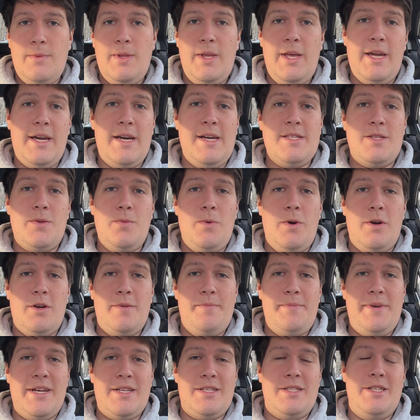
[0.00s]
Hey guys, and
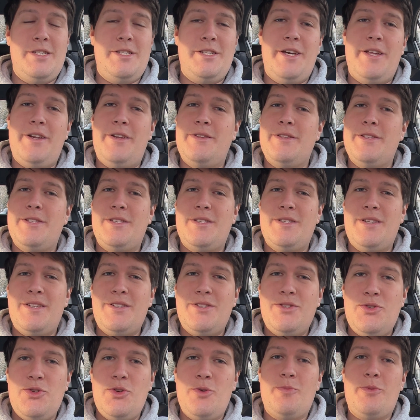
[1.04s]
welcome back to the channel. This is a
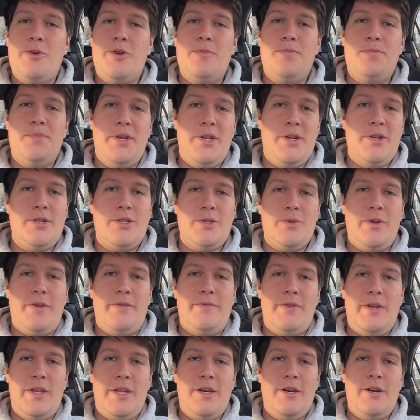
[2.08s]
super
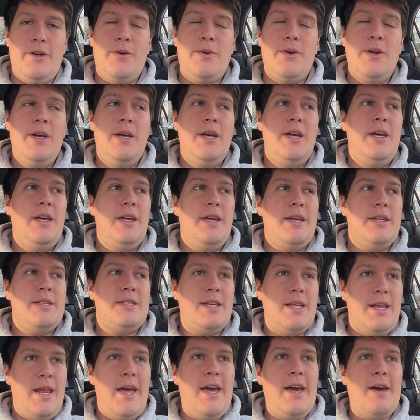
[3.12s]
bittersweet video.
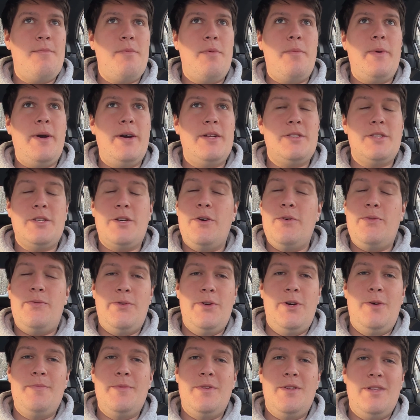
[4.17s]
Today I'm about to go
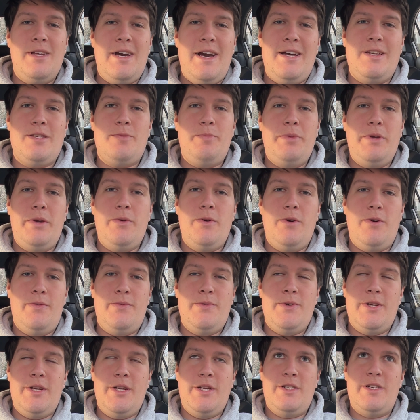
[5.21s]
film the last B-roll
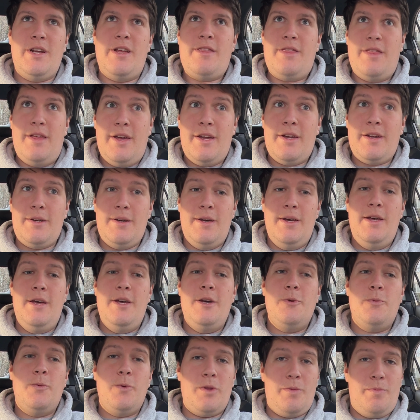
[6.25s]
footage, I think,
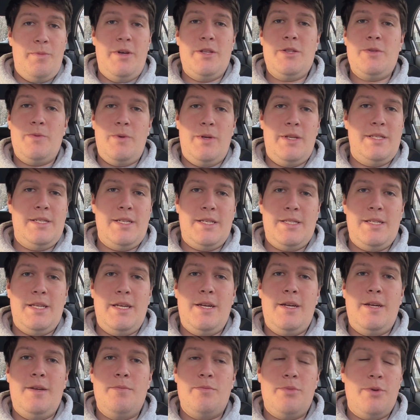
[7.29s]
with my
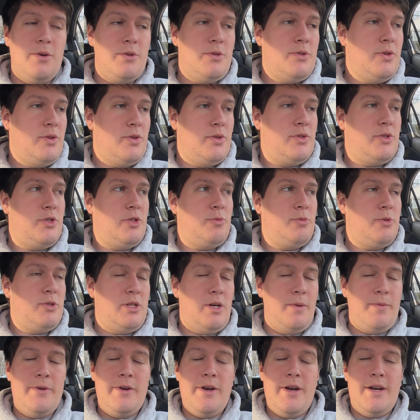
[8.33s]
2016 protuned Subaru
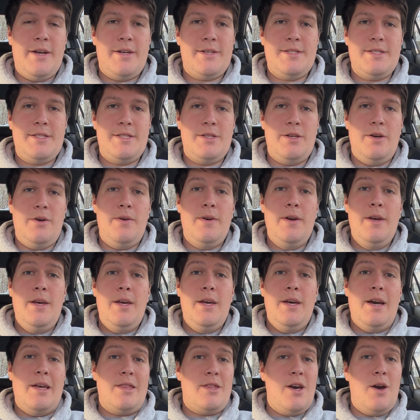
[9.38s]
WRX. So
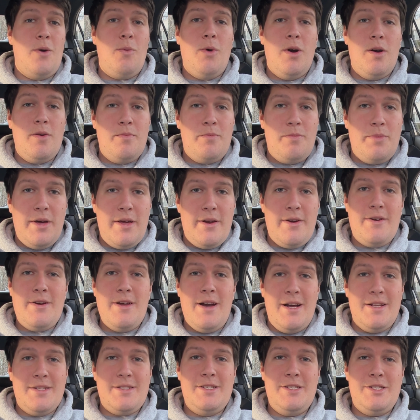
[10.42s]
I thought what better
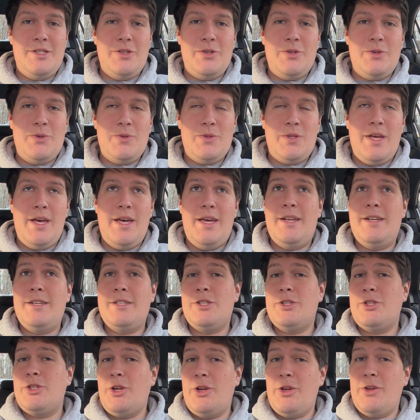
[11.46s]
not to do than
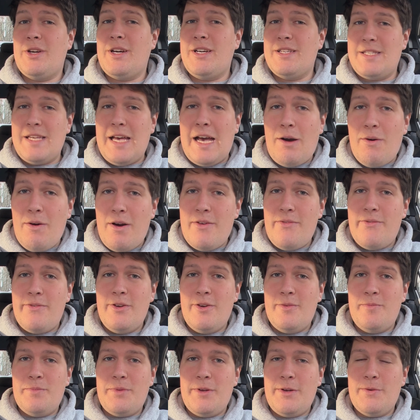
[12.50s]
to show you guys how I
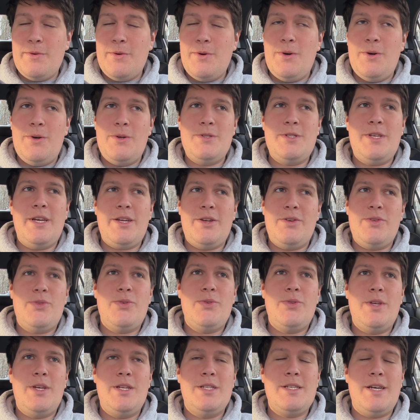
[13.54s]
film B-roll, take you
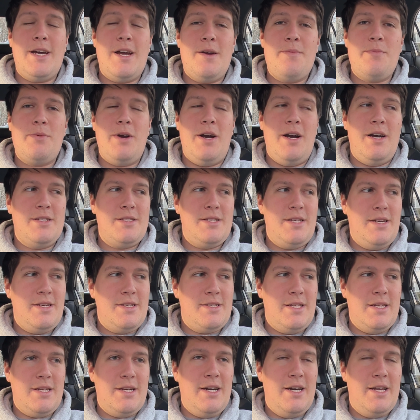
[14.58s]
through the entire
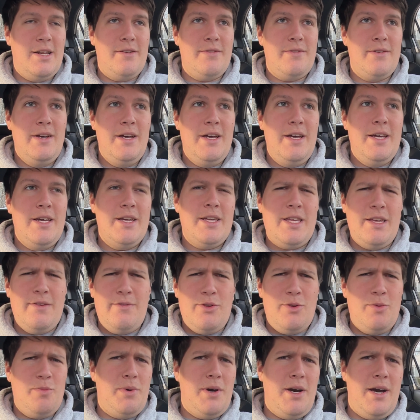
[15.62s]
process, and kind of
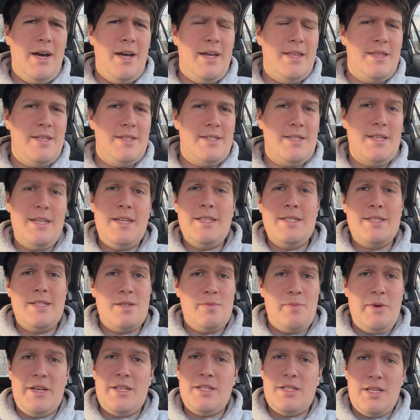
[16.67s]
give you behind the scenes
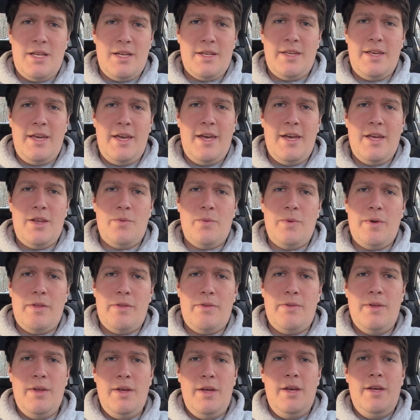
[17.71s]
as best as I can
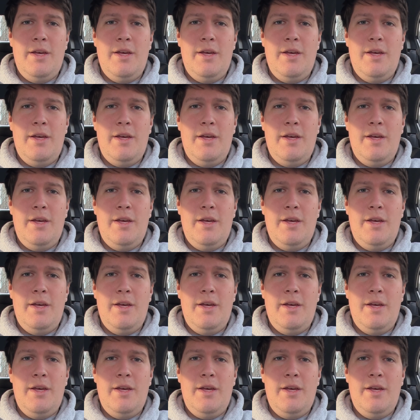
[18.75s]
with